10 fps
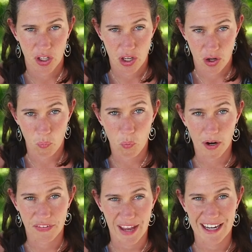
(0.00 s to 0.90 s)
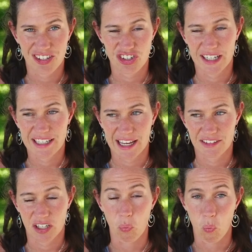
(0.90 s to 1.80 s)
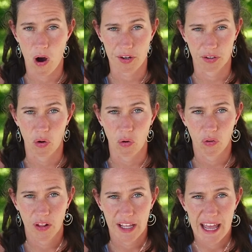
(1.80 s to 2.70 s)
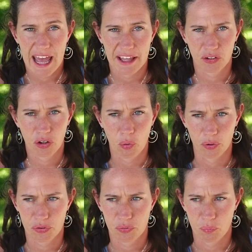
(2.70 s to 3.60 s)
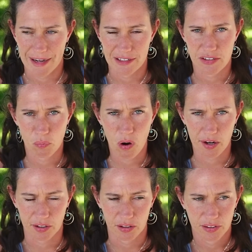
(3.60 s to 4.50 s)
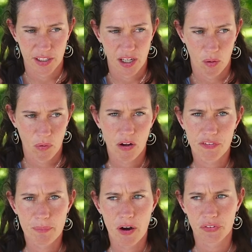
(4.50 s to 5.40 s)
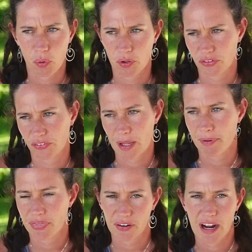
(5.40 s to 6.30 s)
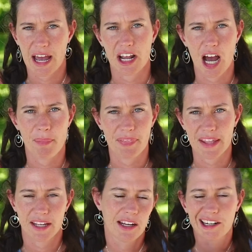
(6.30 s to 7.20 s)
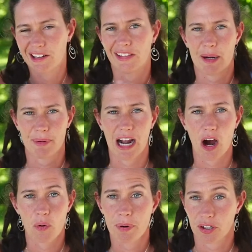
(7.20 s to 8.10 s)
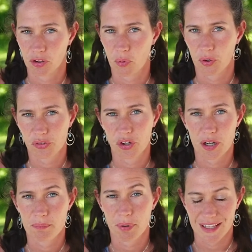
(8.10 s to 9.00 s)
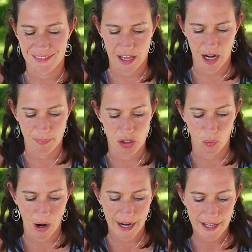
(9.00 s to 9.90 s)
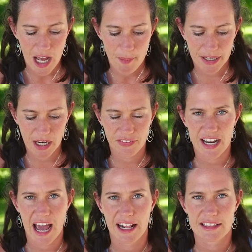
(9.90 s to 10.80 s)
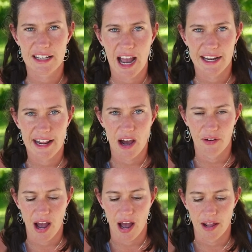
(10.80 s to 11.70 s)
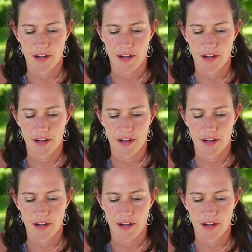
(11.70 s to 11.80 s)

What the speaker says: was a gigantic water hole, and her horse went into the water. Well, for most horses, they put their head up and they clamber out, but her horse couldn't put its head up. You know why? Because it had a tie down on.